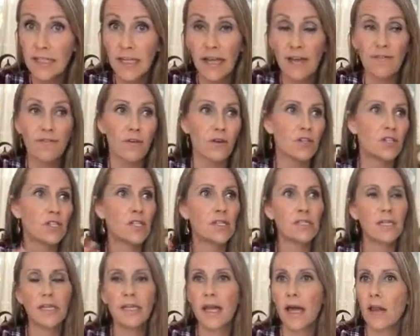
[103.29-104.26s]
say,
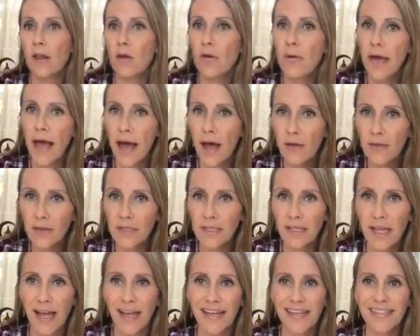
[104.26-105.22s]
versus a yellow
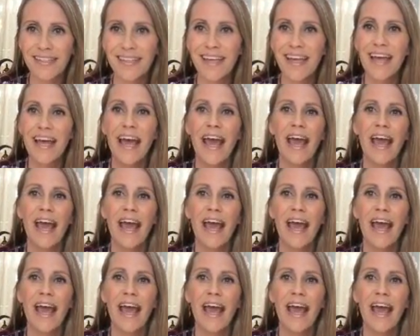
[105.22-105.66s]
calcite,